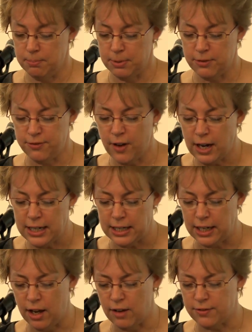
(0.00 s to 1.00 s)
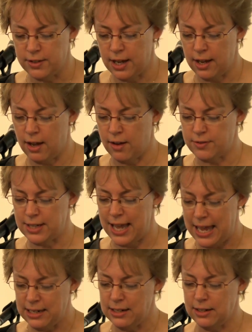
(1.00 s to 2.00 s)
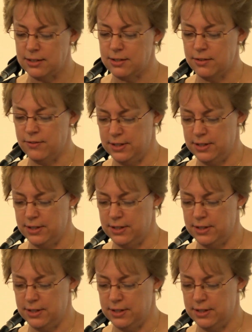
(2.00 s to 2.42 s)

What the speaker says: but finally, after endless